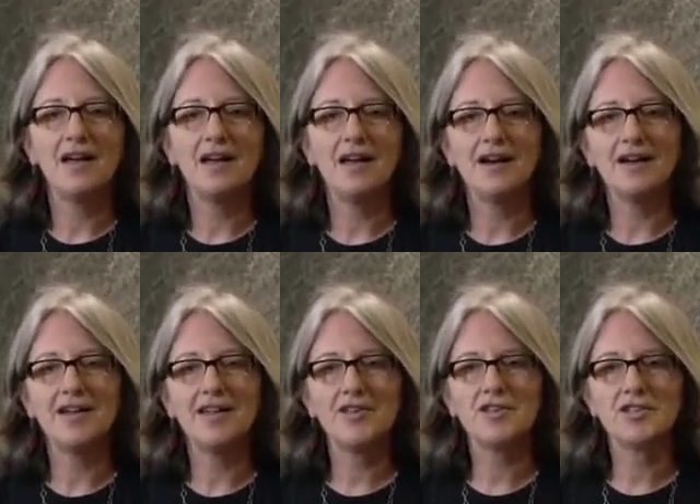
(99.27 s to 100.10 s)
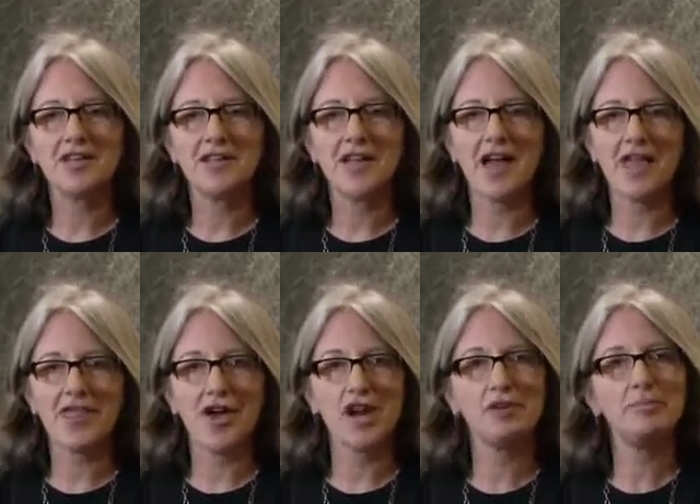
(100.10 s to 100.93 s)
I
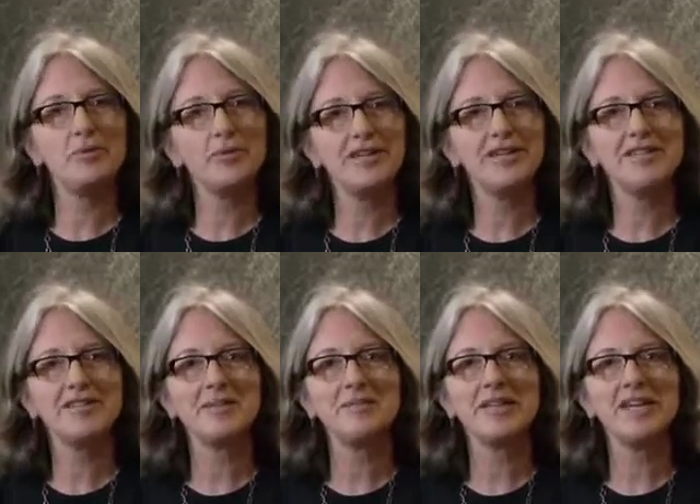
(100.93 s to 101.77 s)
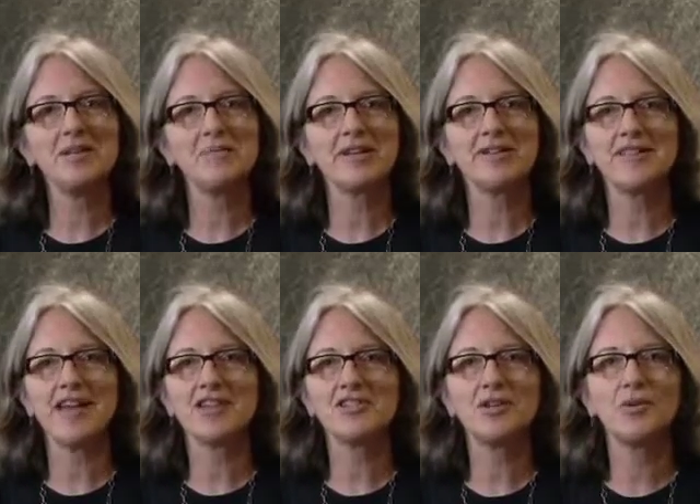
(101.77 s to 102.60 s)
thought it would be really intimidating, but it's
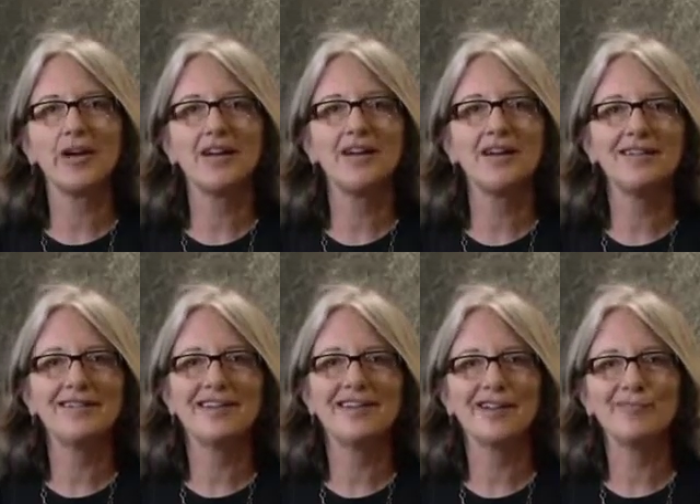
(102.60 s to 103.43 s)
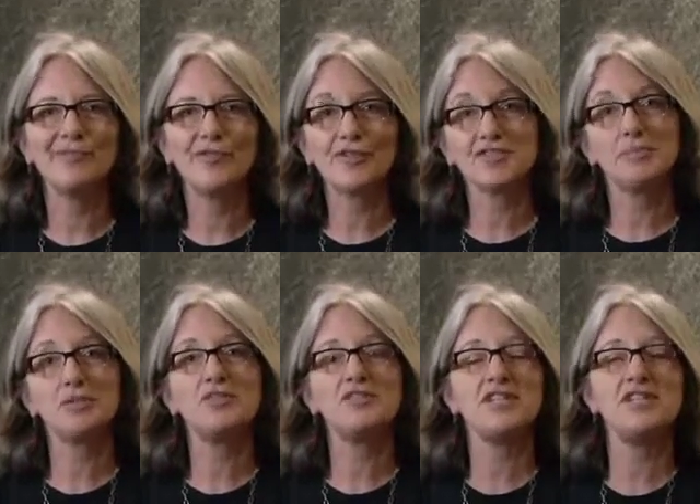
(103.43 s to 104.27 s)
actually quite for someone
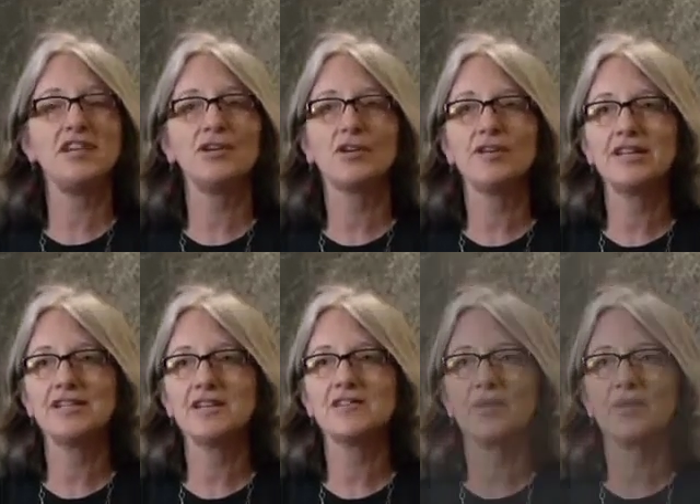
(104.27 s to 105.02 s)
who's detail-oriented, it's